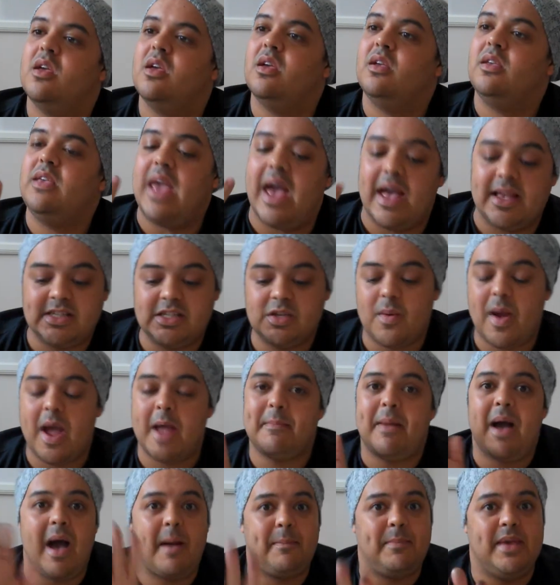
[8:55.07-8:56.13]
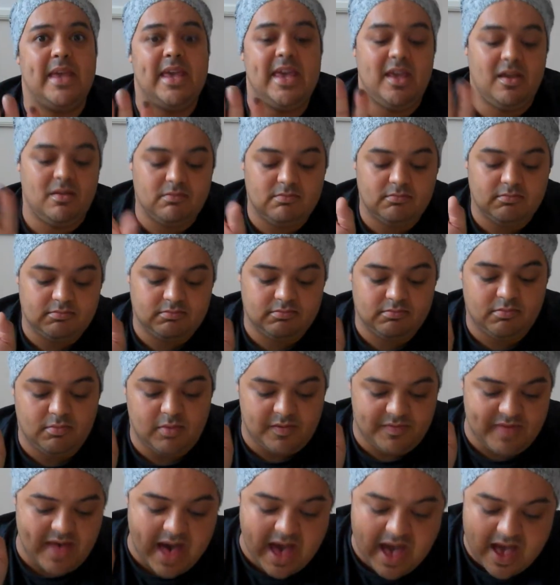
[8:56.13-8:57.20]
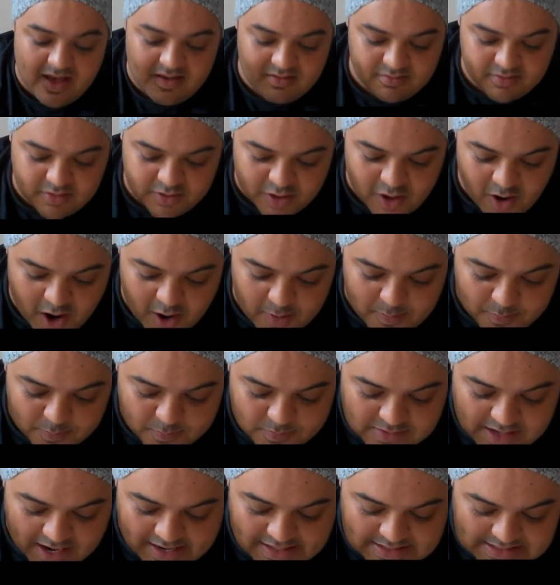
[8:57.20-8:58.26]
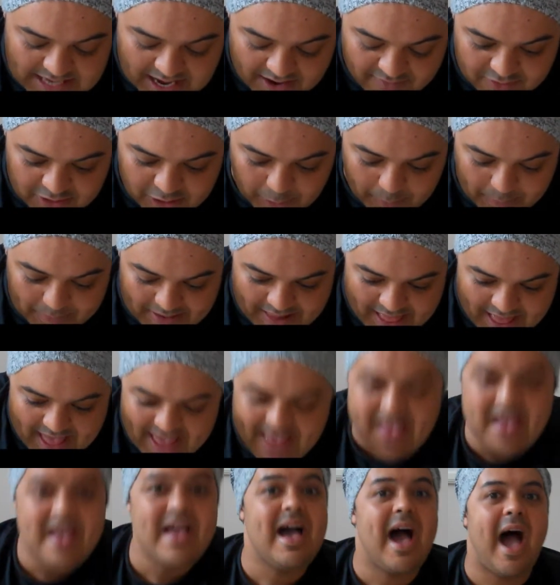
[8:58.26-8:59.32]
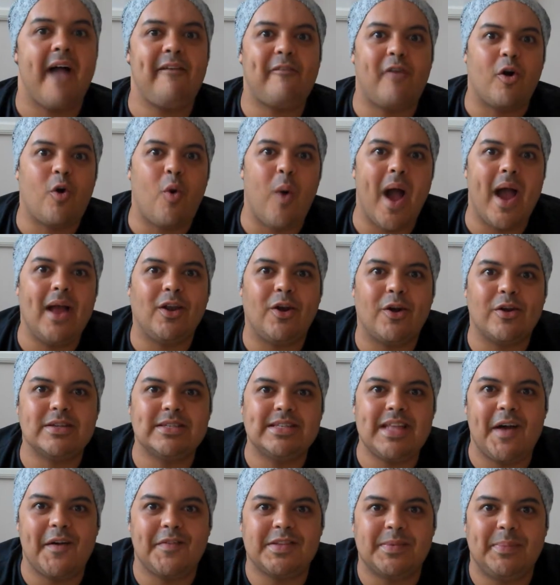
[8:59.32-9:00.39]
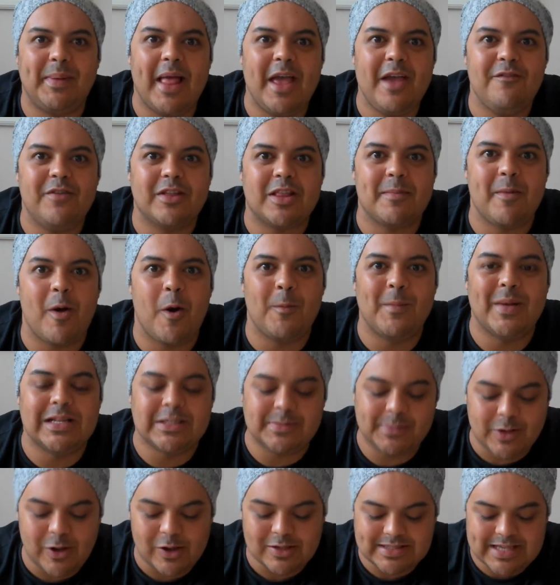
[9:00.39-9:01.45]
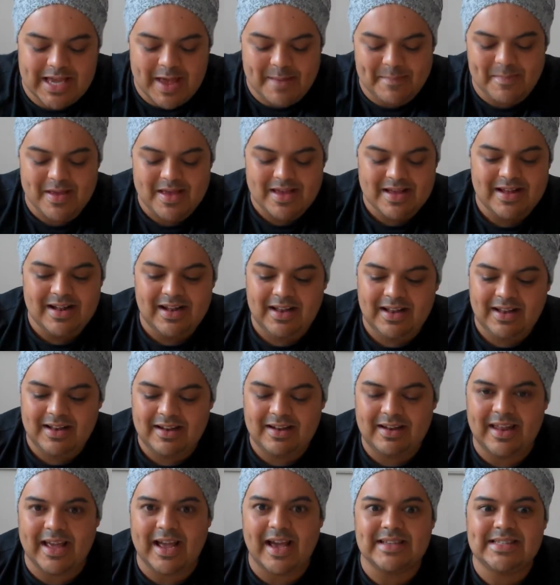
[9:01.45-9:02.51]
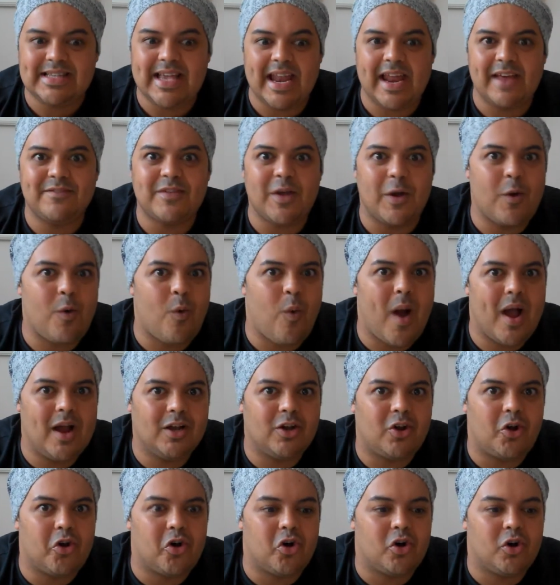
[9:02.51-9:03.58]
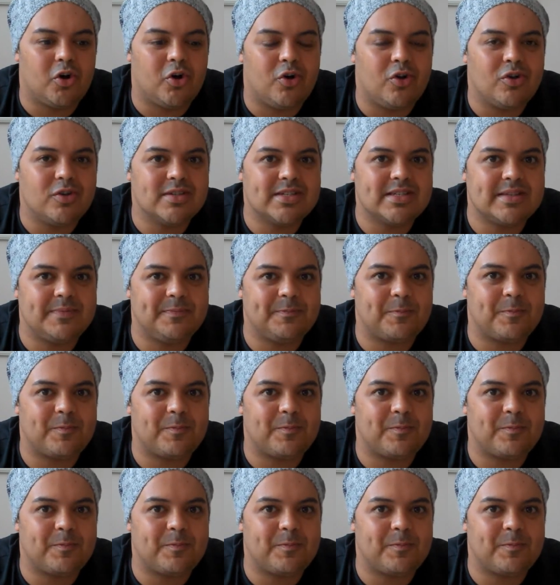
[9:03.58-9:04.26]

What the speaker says: Yeah, so I'm happy with that. You know, I'm dying to have a little play. I've got quite a lot of stuff to play with at the moment because, like I said, I've done quite a lot of hauls,